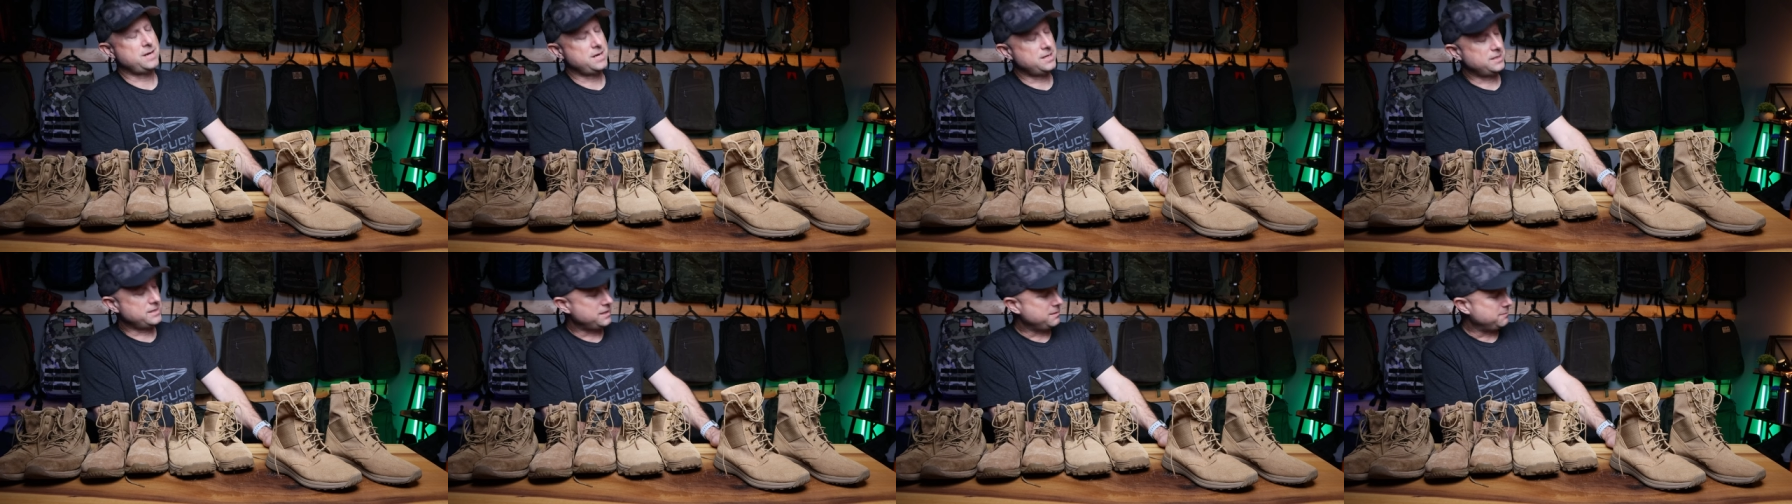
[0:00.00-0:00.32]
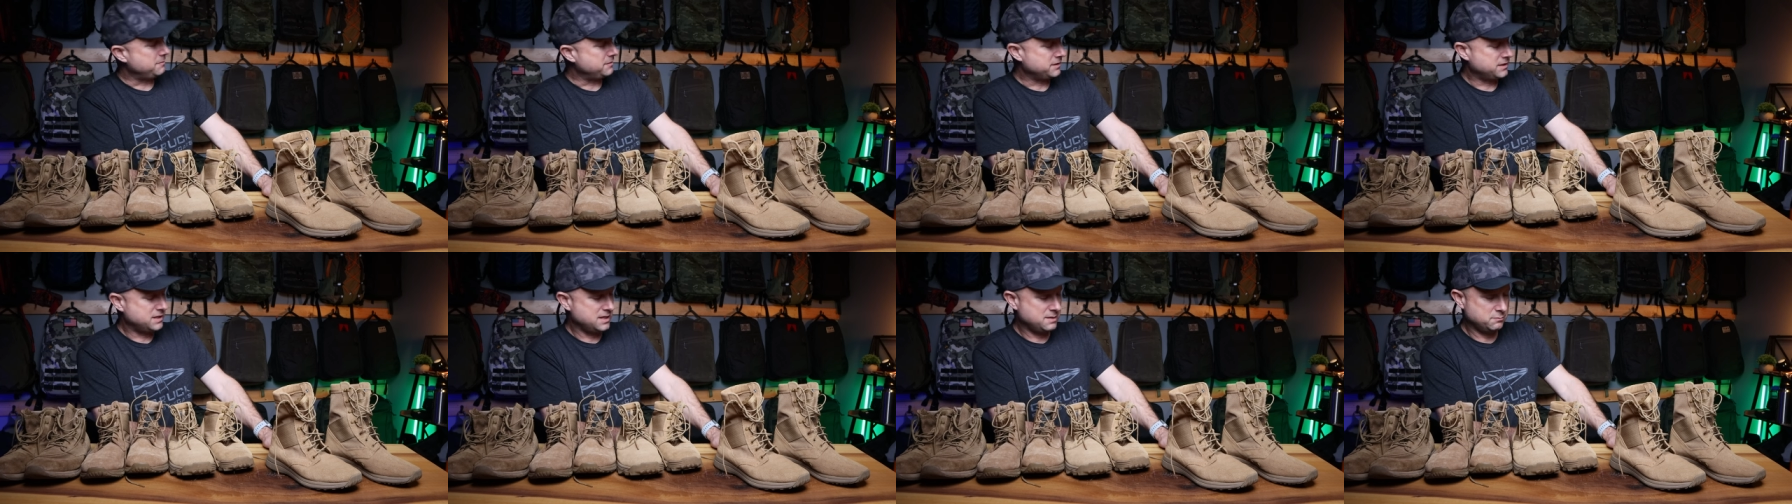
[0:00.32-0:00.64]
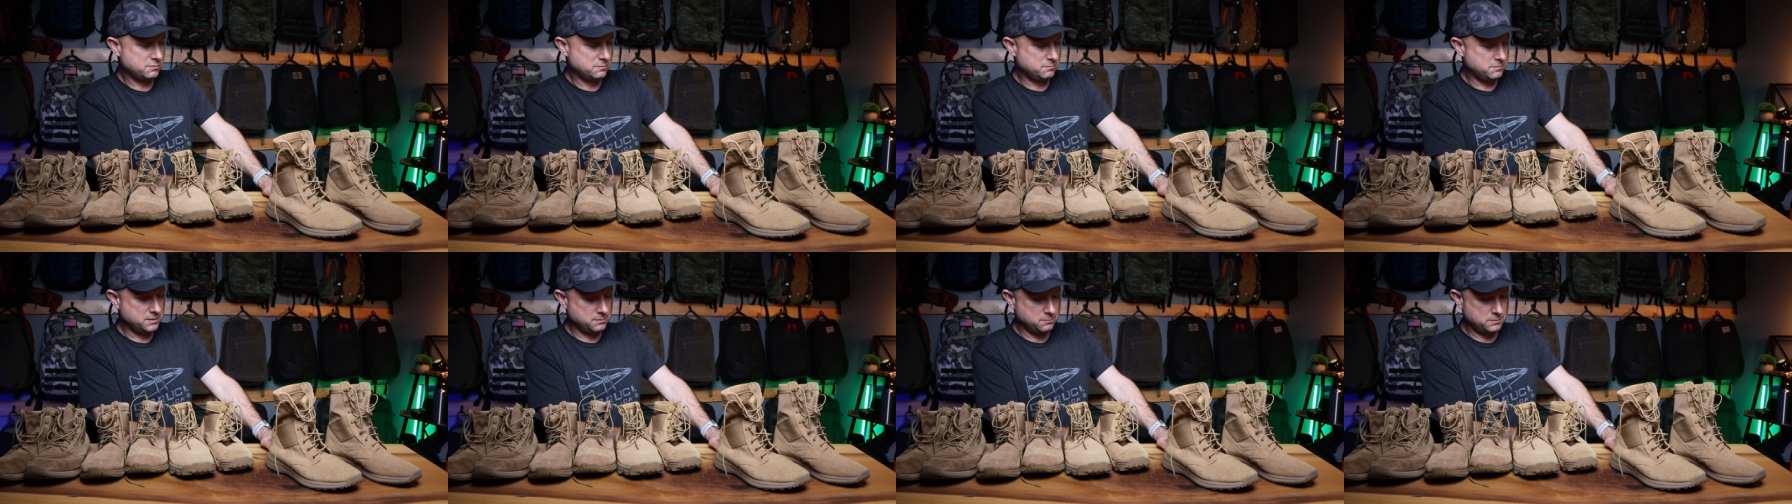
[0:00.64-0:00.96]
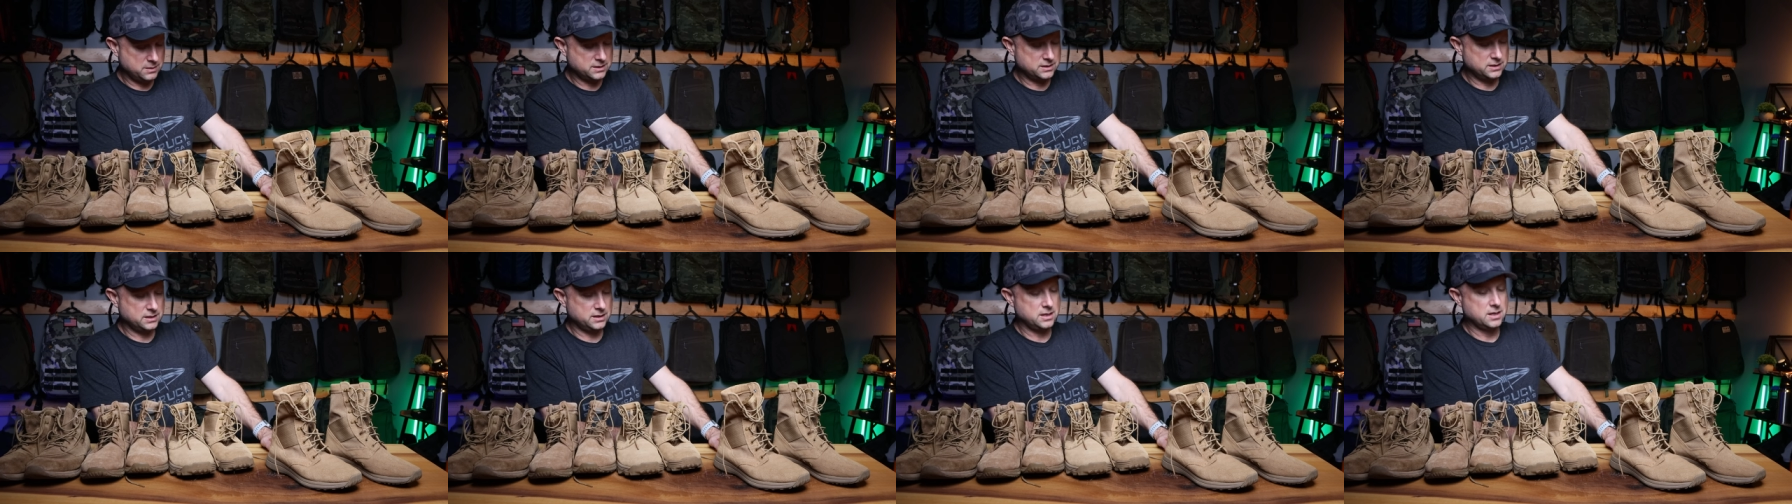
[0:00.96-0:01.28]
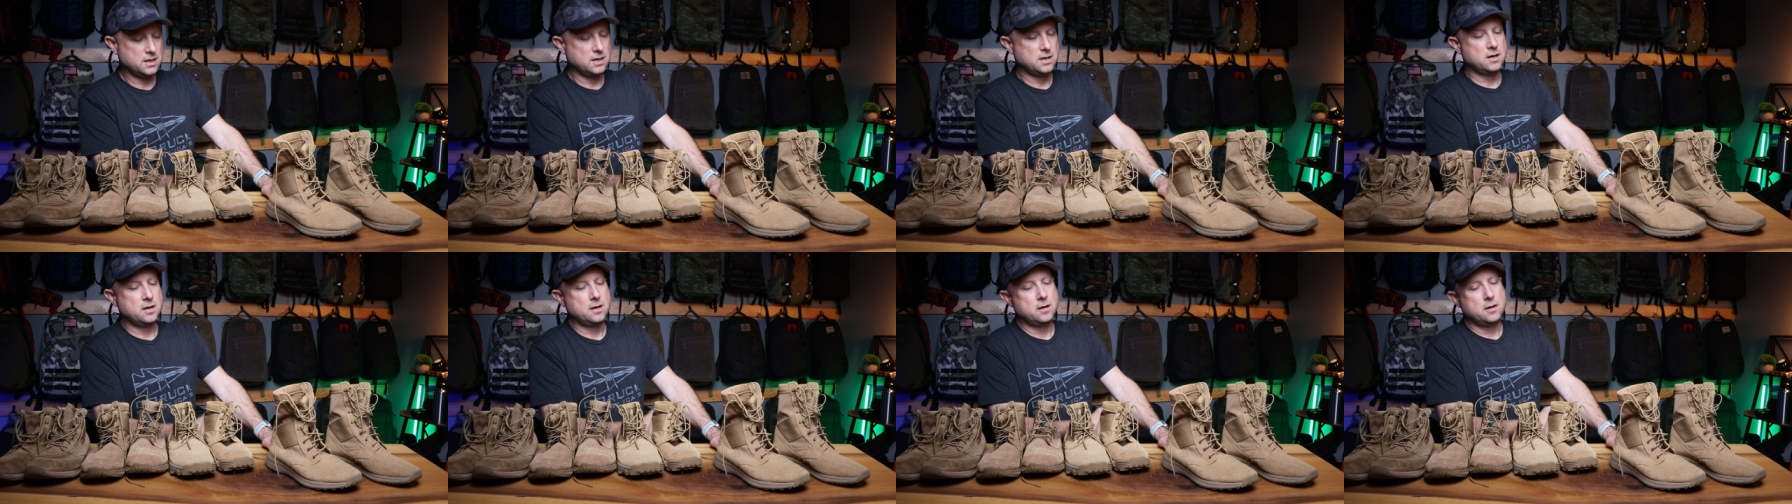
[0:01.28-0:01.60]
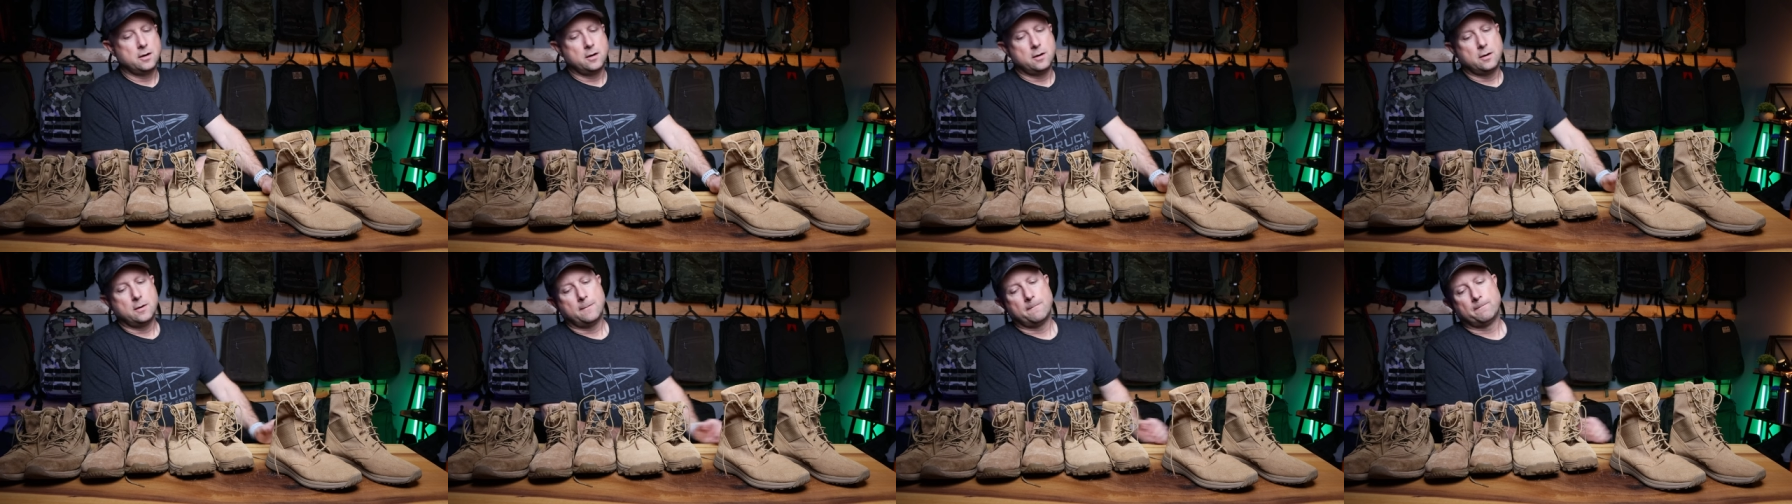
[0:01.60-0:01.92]
Man, they've been keeping me busy.
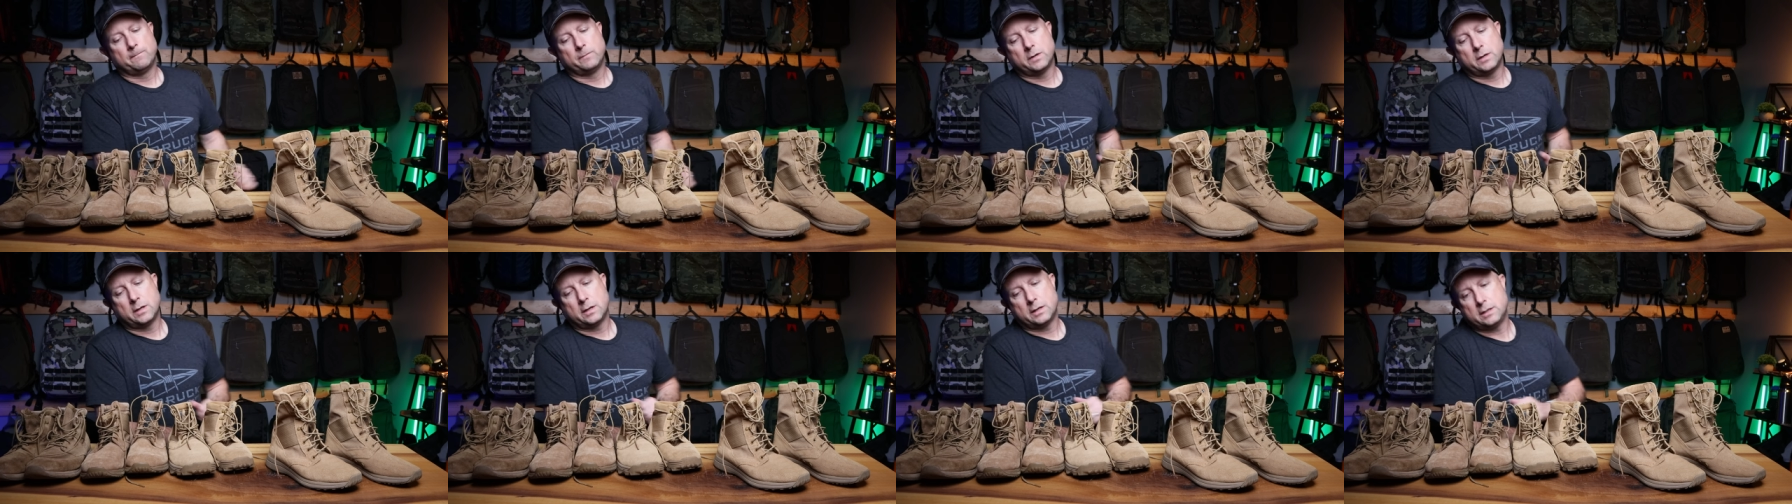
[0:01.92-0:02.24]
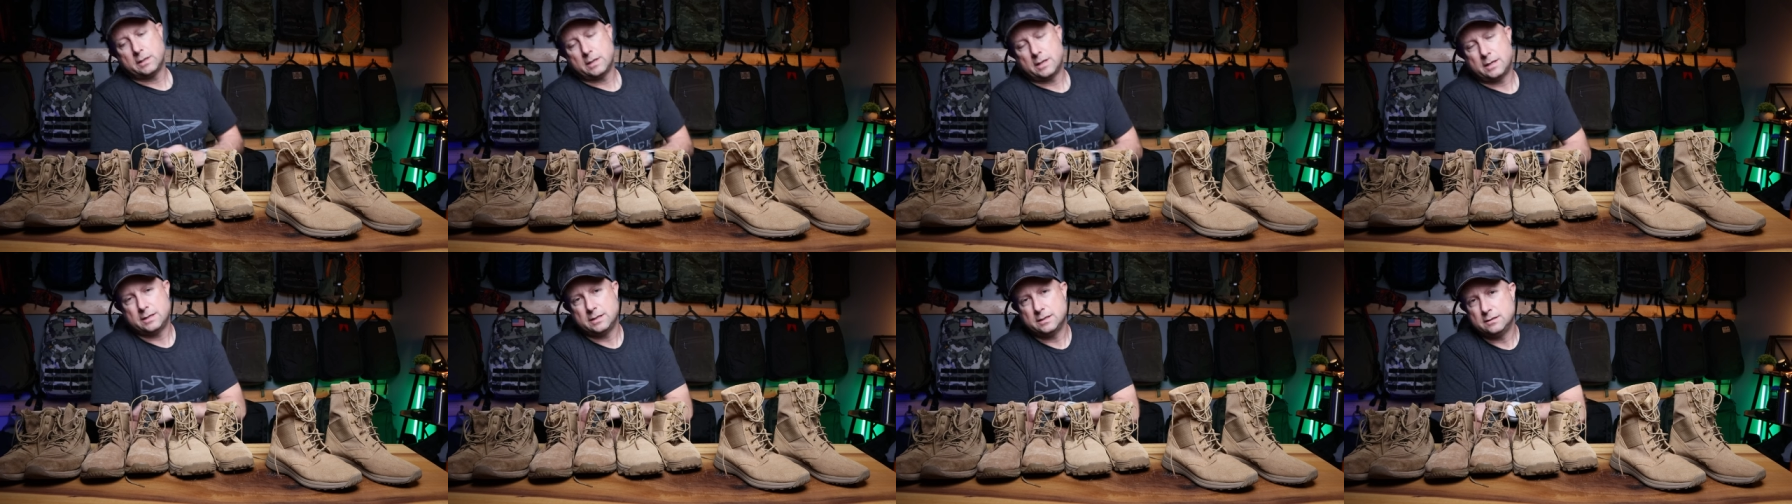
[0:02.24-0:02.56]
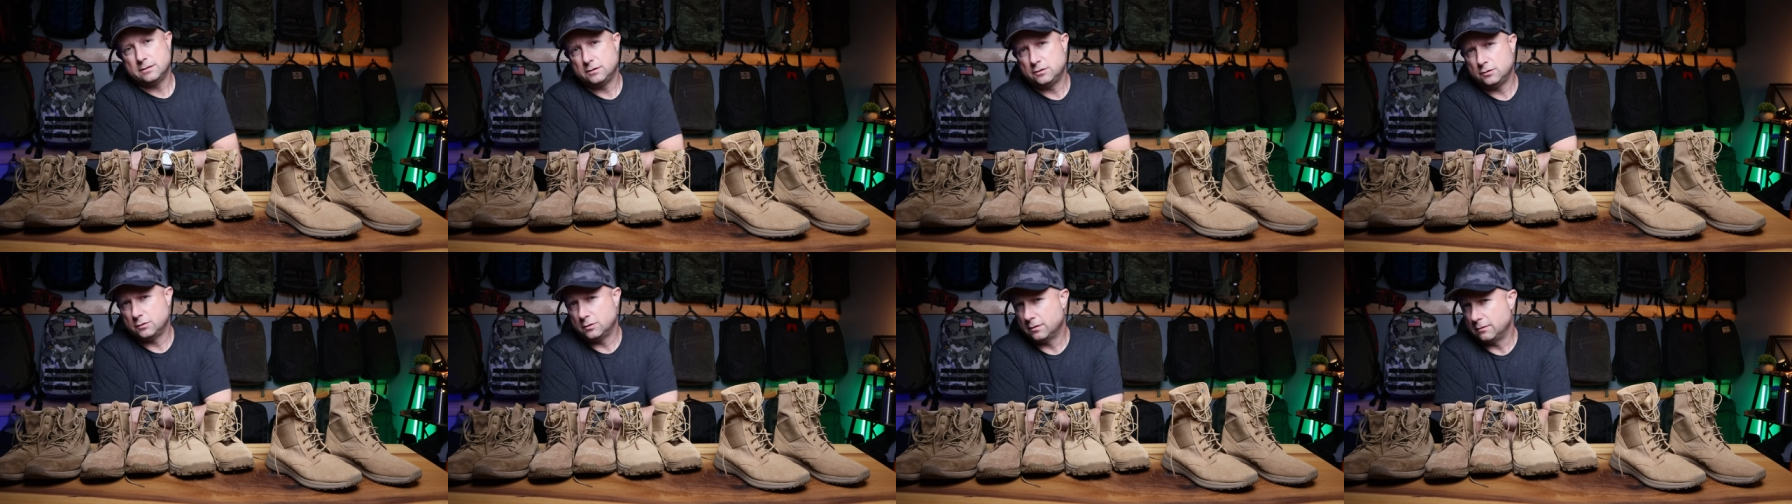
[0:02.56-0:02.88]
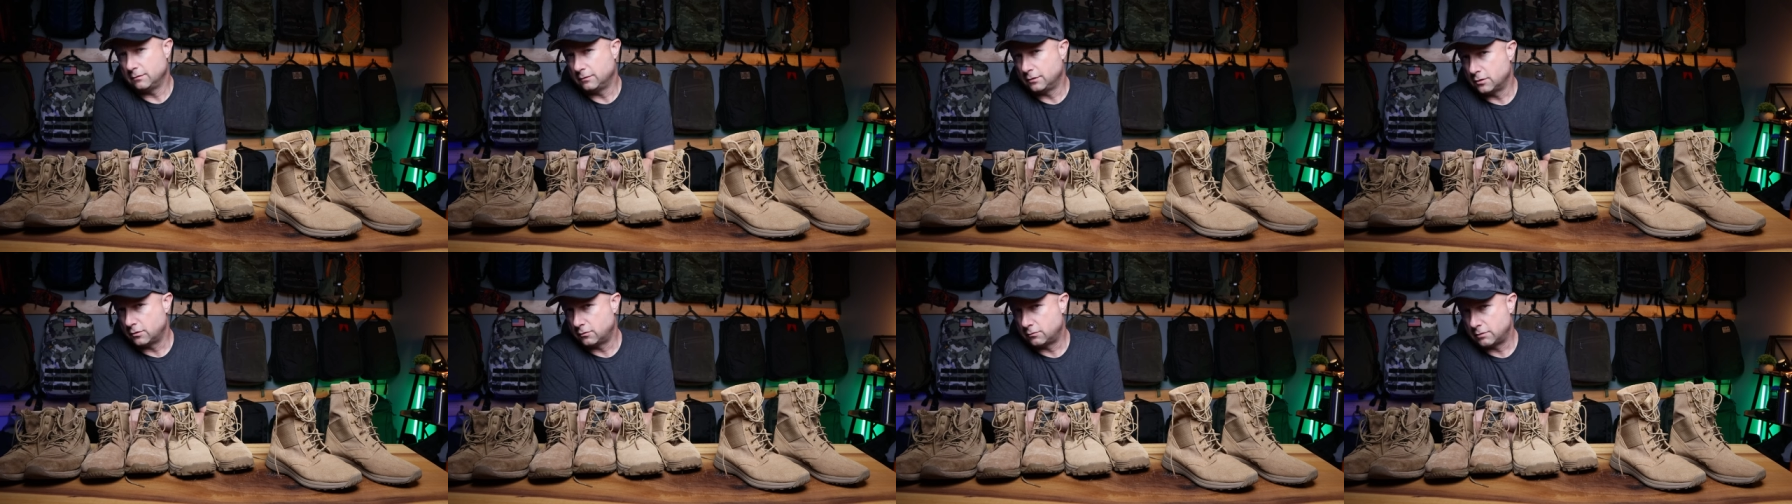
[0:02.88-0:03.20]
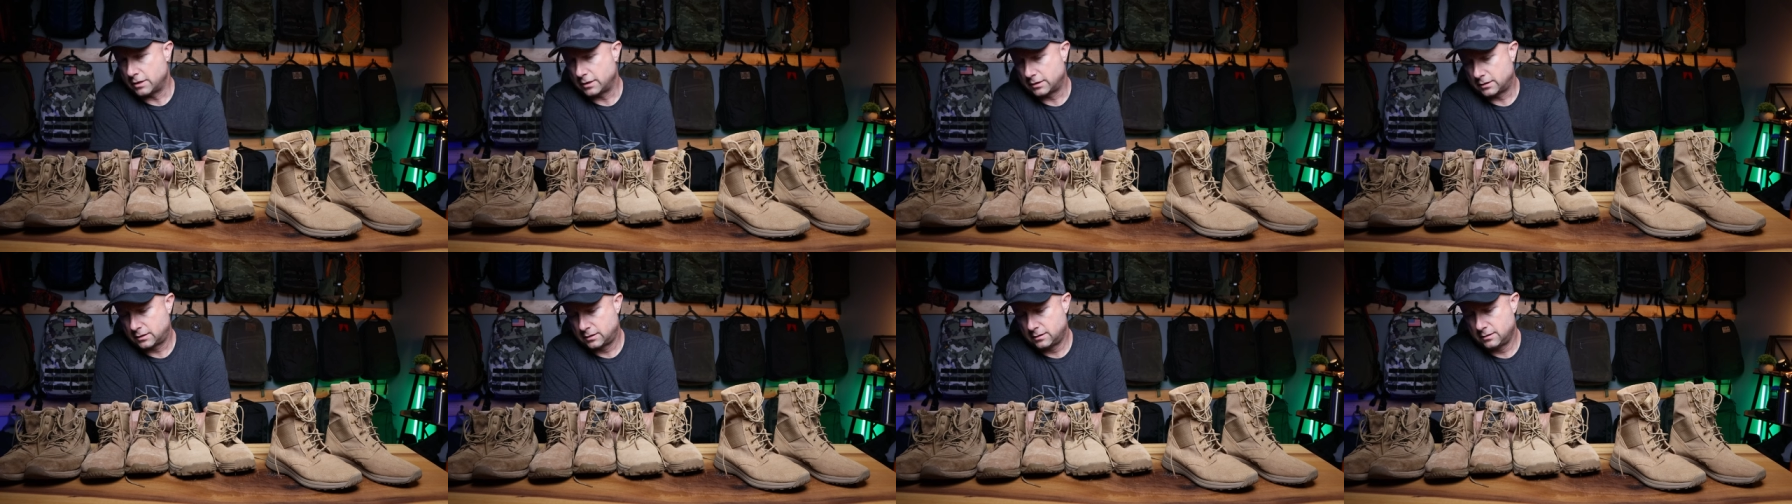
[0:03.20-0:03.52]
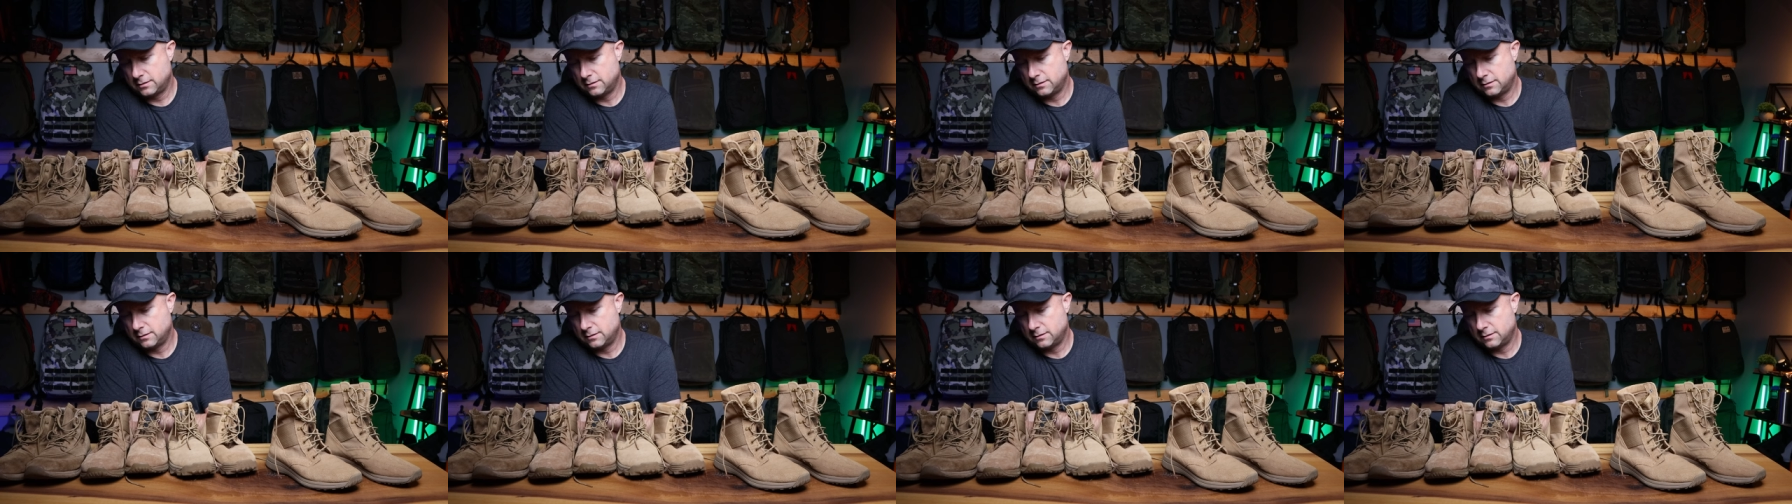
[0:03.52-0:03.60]
I didn't do a GoRuck